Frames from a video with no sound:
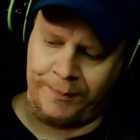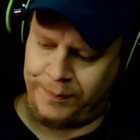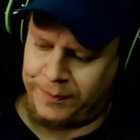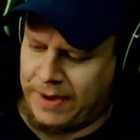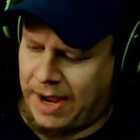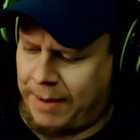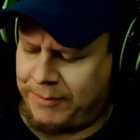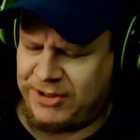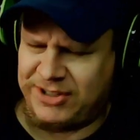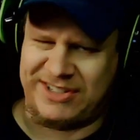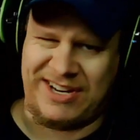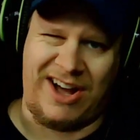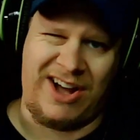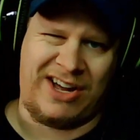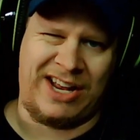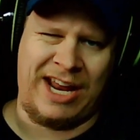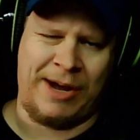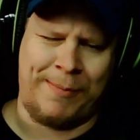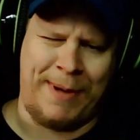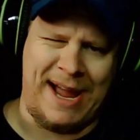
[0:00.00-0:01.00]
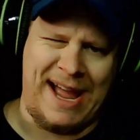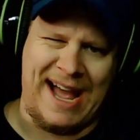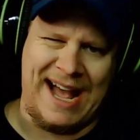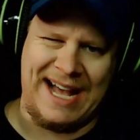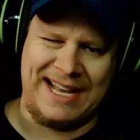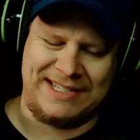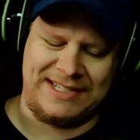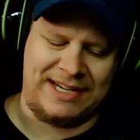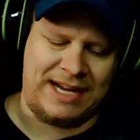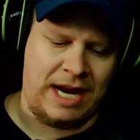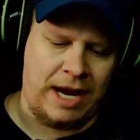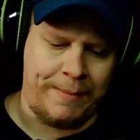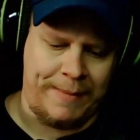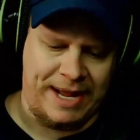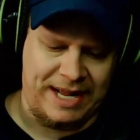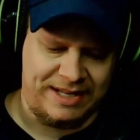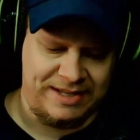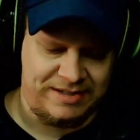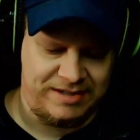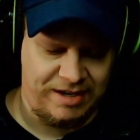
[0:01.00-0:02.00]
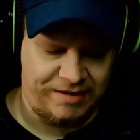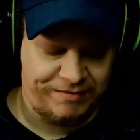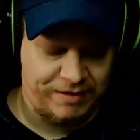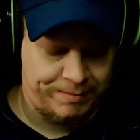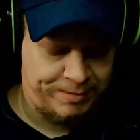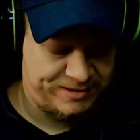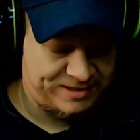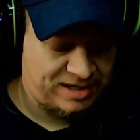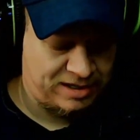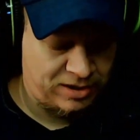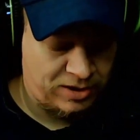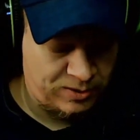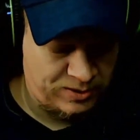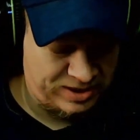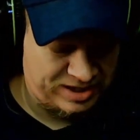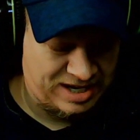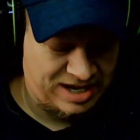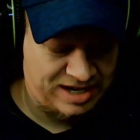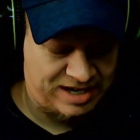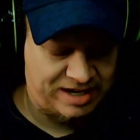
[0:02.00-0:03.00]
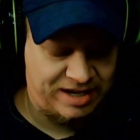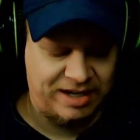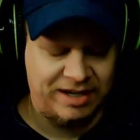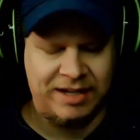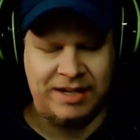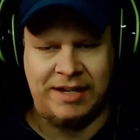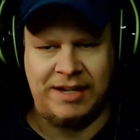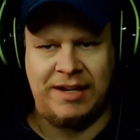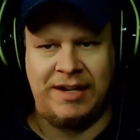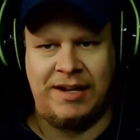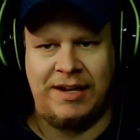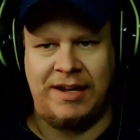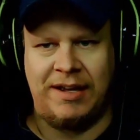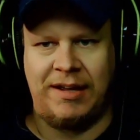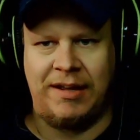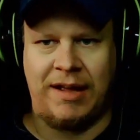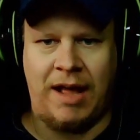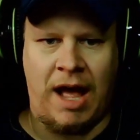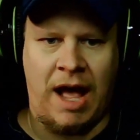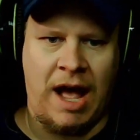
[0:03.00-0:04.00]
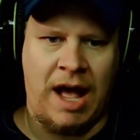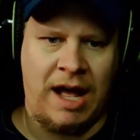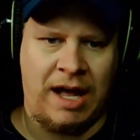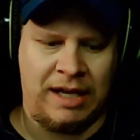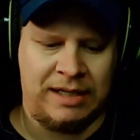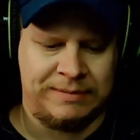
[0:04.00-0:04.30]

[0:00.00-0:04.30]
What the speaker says: I'm just talking out my ass, kind of making stuff up as I go to kind of